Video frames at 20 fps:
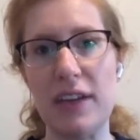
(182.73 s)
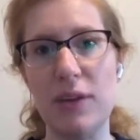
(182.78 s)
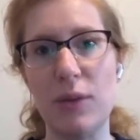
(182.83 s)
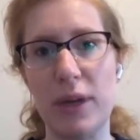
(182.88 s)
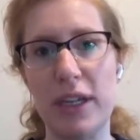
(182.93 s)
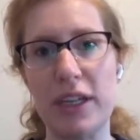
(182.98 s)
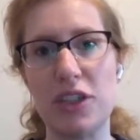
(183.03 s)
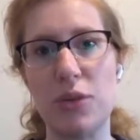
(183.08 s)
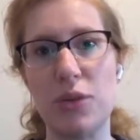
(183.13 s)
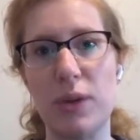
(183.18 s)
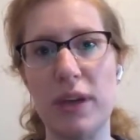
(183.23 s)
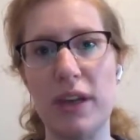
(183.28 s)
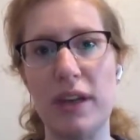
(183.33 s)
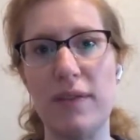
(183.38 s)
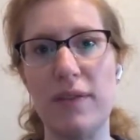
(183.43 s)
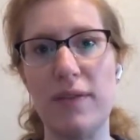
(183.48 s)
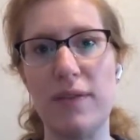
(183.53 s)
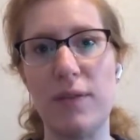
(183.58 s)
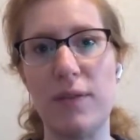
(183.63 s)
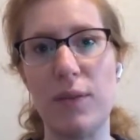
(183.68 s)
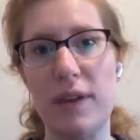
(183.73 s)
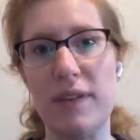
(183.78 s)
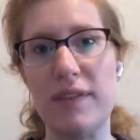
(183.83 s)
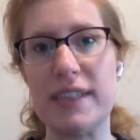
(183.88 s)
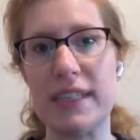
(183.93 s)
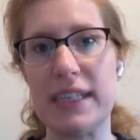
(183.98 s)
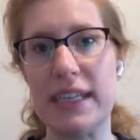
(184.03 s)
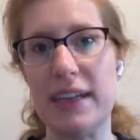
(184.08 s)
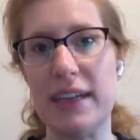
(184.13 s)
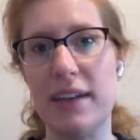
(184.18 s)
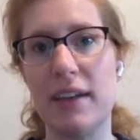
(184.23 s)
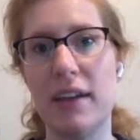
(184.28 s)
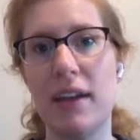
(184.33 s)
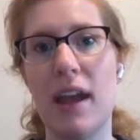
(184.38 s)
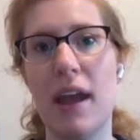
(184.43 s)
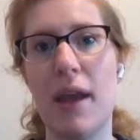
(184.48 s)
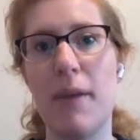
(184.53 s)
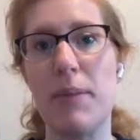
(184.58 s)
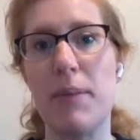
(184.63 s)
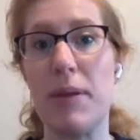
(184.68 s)
which we've seen
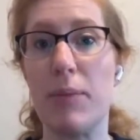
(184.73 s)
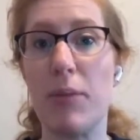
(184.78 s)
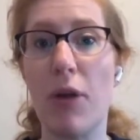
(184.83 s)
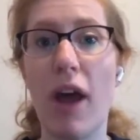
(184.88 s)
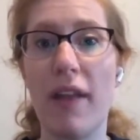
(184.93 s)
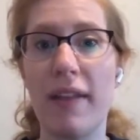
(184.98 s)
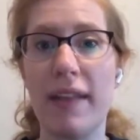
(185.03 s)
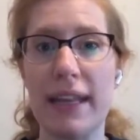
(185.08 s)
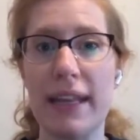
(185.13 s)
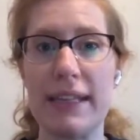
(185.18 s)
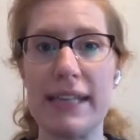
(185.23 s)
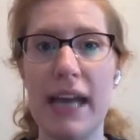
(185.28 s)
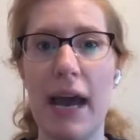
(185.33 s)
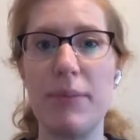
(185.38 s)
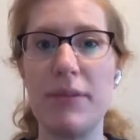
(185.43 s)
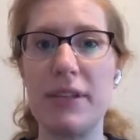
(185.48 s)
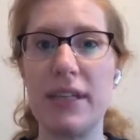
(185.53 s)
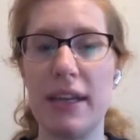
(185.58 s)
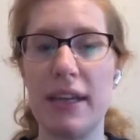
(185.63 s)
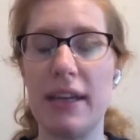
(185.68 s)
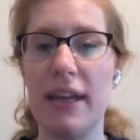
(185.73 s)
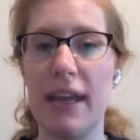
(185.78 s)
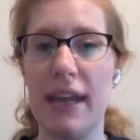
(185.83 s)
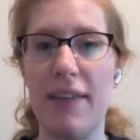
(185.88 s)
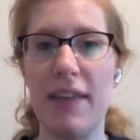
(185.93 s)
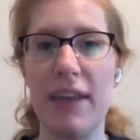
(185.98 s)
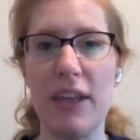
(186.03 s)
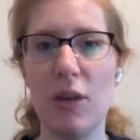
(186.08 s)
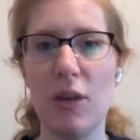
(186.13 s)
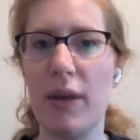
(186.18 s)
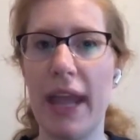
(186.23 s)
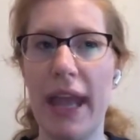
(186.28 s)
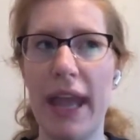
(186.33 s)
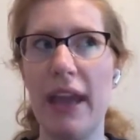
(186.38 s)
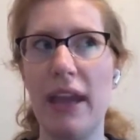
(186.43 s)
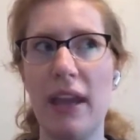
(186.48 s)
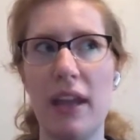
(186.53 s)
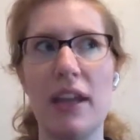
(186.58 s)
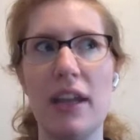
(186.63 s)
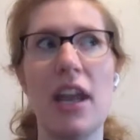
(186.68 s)
be broadly adopted in the
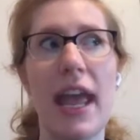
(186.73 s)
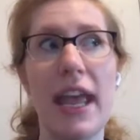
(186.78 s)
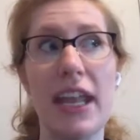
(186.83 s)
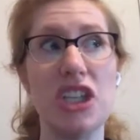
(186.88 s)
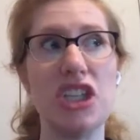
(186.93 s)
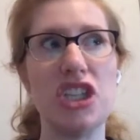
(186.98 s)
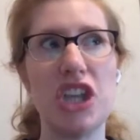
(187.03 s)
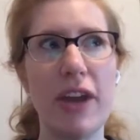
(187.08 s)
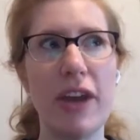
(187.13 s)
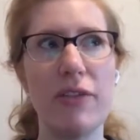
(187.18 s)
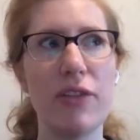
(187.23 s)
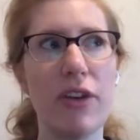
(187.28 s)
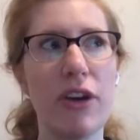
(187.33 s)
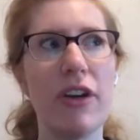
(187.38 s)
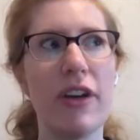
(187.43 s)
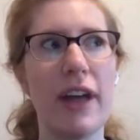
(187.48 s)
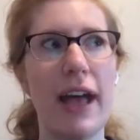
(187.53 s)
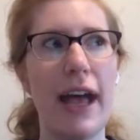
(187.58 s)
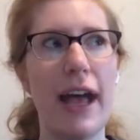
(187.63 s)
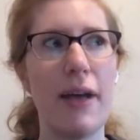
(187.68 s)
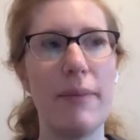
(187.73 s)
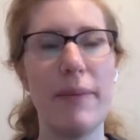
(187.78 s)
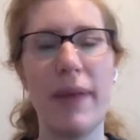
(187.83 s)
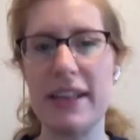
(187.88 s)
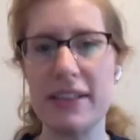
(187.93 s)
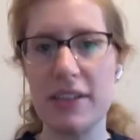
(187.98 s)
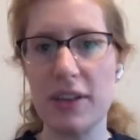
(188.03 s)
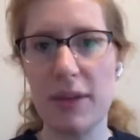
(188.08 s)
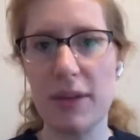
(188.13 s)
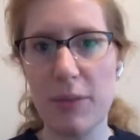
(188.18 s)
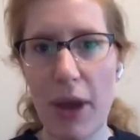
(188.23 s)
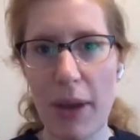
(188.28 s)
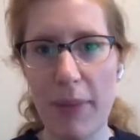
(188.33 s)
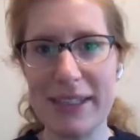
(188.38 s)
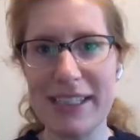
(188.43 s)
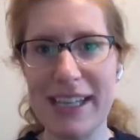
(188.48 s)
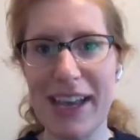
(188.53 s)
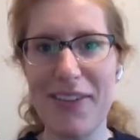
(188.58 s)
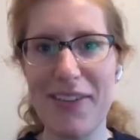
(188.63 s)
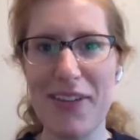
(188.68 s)
UK. In general, as you can probably
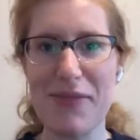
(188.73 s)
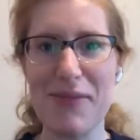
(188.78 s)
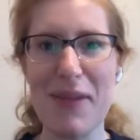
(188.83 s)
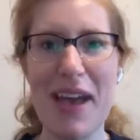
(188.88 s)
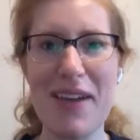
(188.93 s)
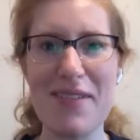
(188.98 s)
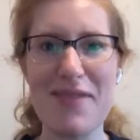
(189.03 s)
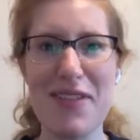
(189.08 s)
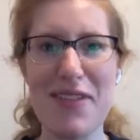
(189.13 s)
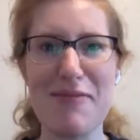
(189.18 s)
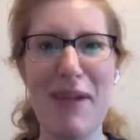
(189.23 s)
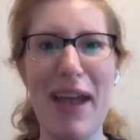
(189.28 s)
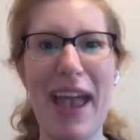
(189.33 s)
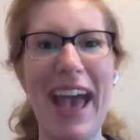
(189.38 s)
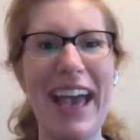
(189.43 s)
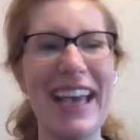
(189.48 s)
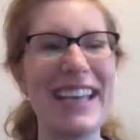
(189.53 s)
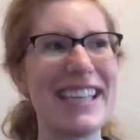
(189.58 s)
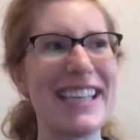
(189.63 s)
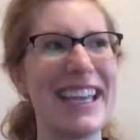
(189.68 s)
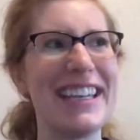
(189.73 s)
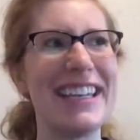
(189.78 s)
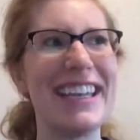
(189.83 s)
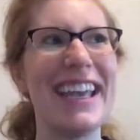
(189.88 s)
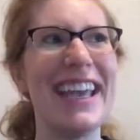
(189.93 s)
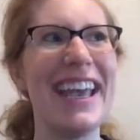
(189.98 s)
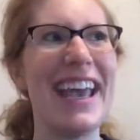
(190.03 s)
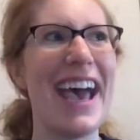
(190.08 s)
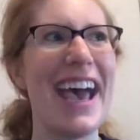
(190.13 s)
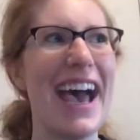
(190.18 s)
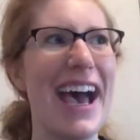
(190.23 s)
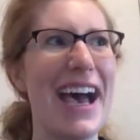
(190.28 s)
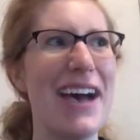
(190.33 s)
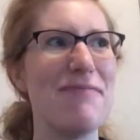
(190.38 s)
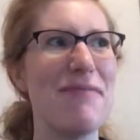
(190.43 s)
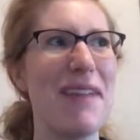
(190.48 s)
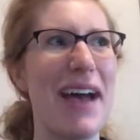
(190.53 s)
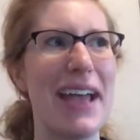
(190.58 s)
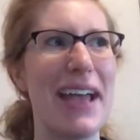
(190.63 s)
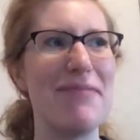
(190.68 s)
tell from my accent,
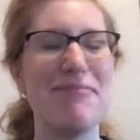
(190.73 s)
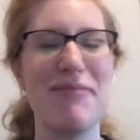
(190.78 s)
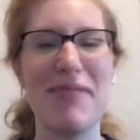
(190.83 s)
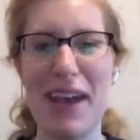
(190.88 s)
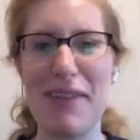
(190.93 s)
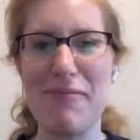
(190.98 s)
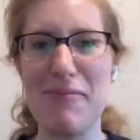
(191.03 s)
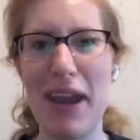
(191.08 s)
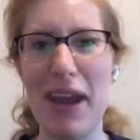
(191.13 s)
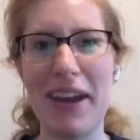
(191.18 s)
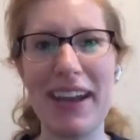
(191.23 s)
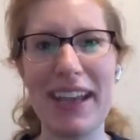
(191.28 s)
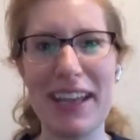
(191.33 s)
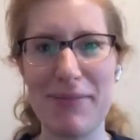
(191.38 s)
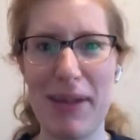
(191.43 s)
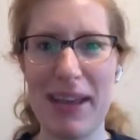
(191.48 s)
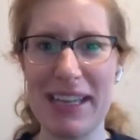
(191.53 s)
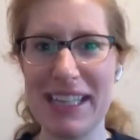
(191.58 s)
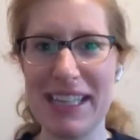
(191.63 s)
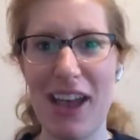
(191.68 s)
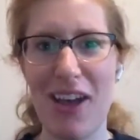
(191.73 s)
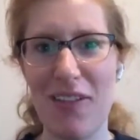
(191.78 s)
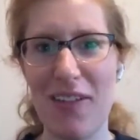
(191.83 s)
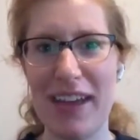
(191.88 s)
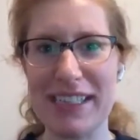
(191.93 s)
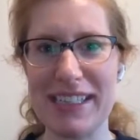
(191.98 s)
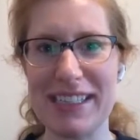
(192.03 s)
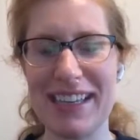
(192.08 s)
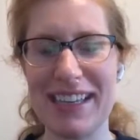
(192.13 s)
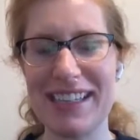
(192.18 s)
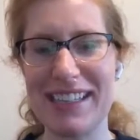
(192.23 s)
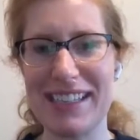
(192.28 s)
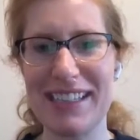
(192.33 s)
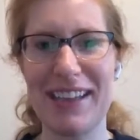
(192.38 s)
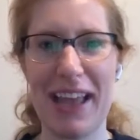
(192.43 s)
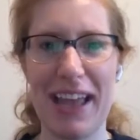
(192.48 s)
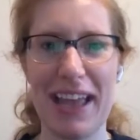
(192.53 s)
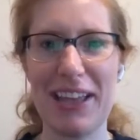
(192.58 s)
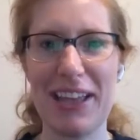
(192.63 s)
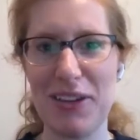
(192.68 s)
I'm American myself, as is
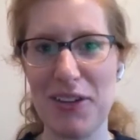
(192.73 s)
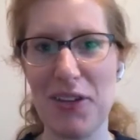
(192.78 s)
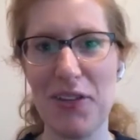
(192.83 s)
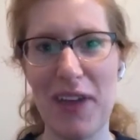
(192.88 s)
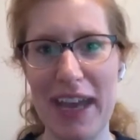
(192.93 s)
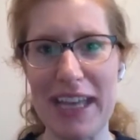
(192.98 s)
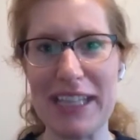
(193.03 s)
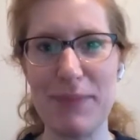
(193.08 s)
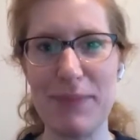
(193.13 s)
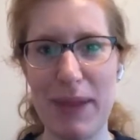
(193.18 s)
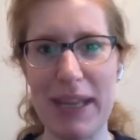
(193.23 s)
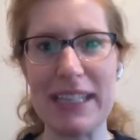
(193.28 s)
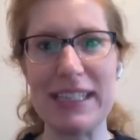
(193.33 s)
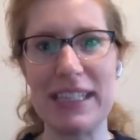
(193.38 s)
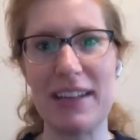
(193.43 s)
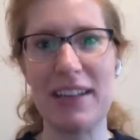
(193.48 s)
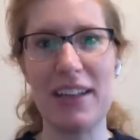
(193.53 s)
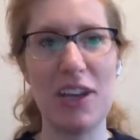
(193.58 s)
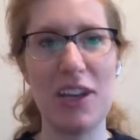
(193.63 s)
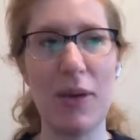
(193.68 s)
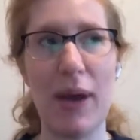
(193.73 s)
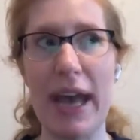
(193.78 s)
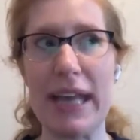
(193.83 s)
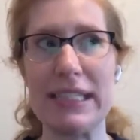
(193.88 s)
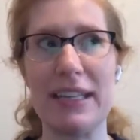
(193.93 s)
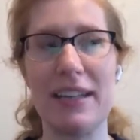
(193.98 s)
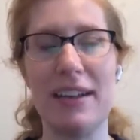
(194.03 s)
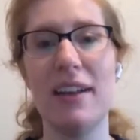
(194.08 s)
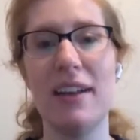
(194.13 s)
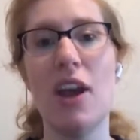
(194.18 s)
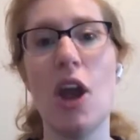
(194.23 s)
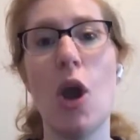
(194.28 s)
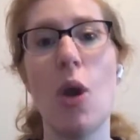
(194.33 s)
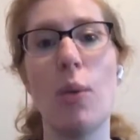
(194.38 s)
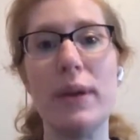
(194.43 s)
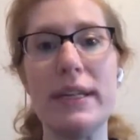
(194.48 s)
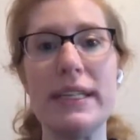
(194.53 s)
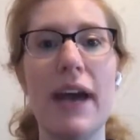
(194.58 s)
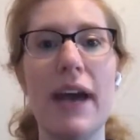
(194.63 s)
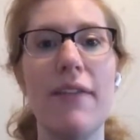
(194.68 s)
UNIFI is based in the US, and
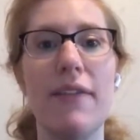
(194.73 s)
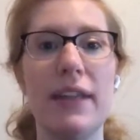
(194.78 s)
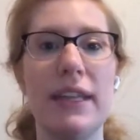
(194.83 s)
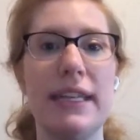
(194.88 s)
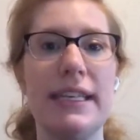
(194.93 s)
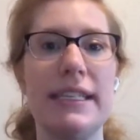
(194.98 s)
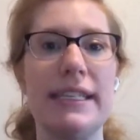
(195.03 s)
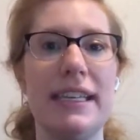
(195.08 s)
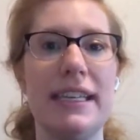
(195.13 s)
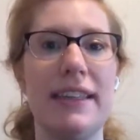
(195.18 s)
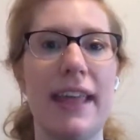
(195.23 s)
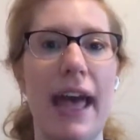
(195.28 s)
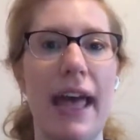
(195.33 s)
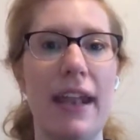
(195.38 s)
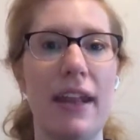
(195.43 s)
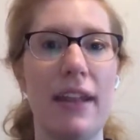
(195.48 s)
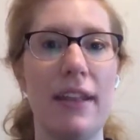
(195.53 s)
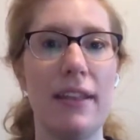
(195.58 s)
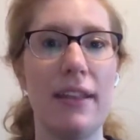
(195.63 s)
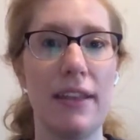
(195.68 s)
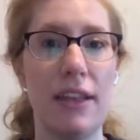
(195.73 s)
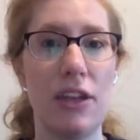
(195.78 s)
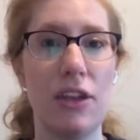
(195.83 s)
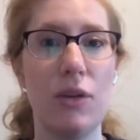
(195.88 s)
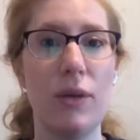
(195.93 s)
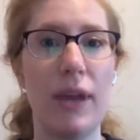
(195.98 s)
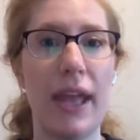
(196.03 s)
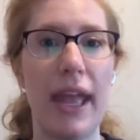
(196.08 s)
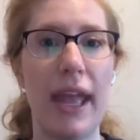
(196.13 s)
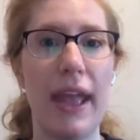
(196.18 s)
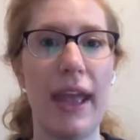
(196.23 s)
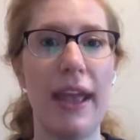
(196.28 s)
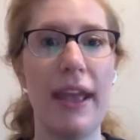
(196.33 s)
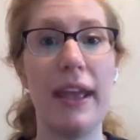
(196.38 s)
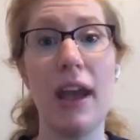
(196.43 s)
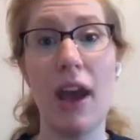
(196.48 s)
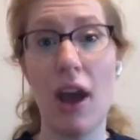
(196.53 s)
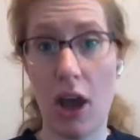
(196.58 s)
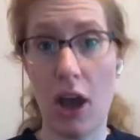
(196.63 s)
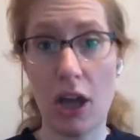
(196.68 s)
we definitely see that in the UK,
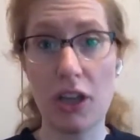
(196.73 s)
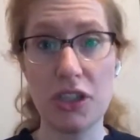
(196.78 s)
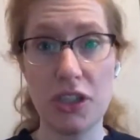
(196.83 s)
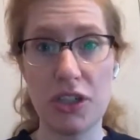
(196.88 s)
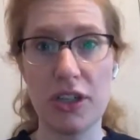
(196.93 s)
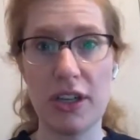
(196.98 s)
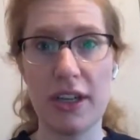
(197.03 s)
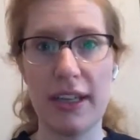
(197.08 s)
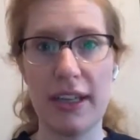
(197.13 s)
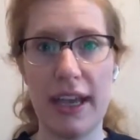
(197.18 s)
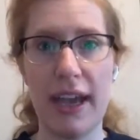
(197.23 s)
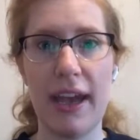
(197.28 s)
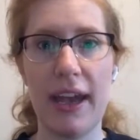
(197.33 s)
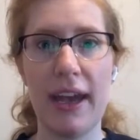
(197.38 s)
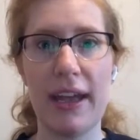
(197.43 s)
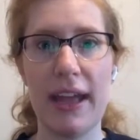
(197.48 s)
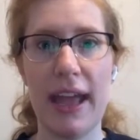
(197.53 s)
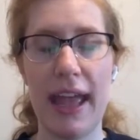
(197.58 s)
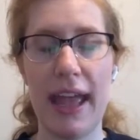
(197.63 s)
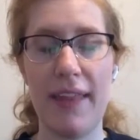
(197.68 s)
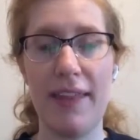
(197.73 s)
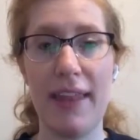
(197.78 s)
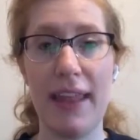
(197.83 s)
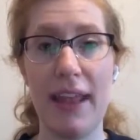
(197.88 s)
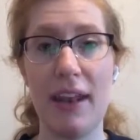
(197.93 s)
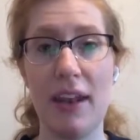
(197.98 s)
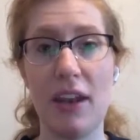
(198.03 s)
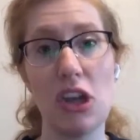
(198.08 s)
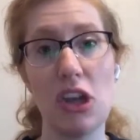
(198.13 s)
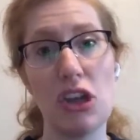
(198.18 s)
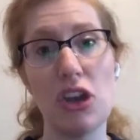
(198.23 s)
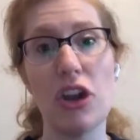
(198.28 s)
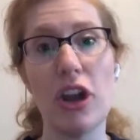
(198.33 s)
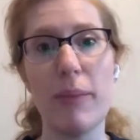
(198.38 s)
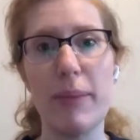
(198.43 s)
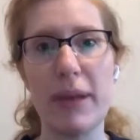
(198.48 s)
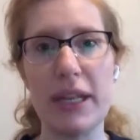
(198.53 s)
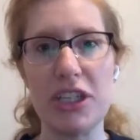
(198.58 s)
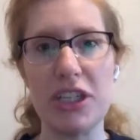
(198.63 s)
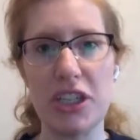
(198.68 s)
Australia, and then Europe
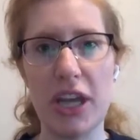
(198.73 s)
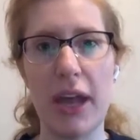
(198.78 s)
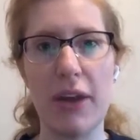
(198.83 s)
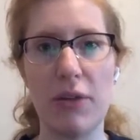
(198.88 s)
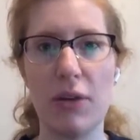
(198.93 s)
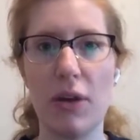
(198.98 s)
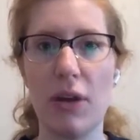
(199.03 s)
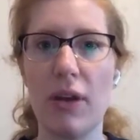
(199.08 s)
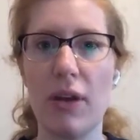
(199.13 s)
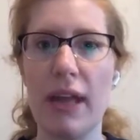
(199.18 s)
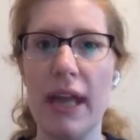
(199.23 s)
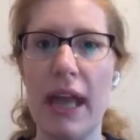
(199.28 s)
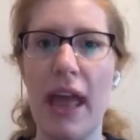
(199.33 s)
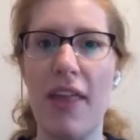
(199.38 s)
in general.